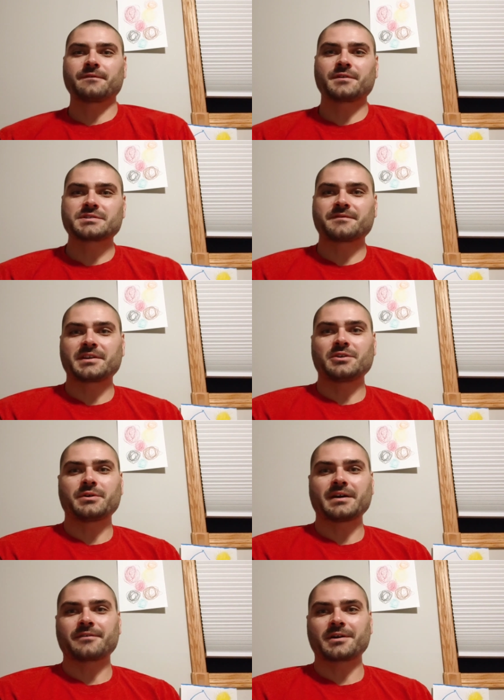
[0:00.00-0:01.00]
first video
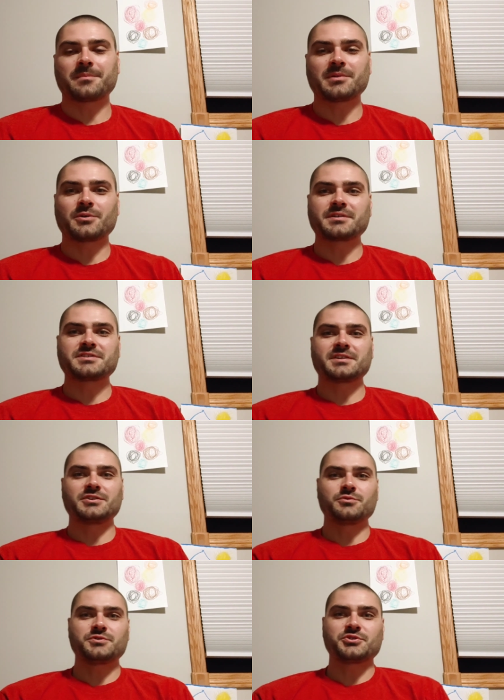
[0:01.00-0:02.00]
I ever uploaded to
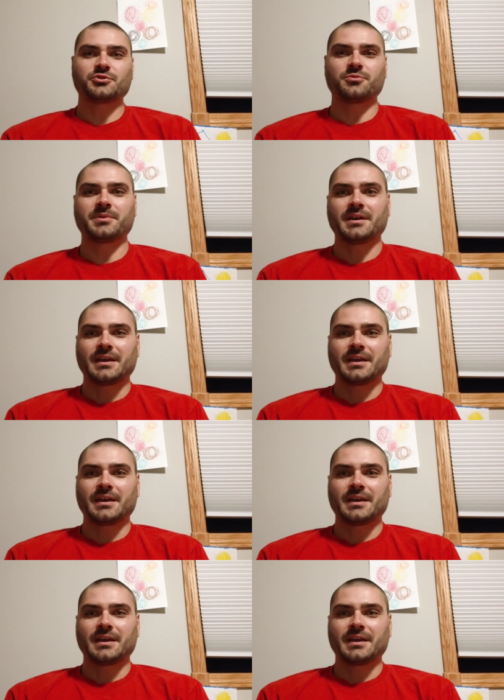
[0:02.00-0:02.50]
YouTube.